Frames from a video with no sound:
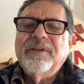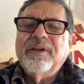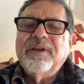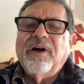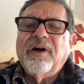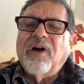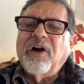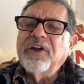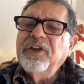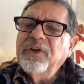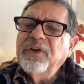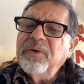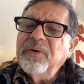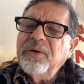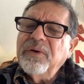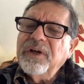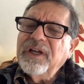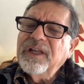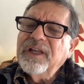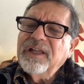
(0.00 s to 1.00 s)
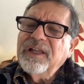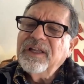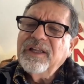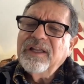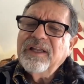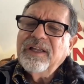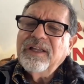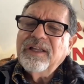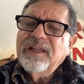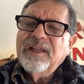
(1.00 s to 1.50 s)
"Are you
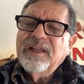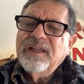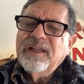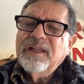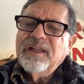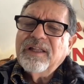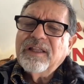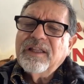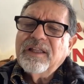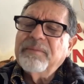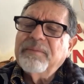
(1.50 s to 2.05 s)
the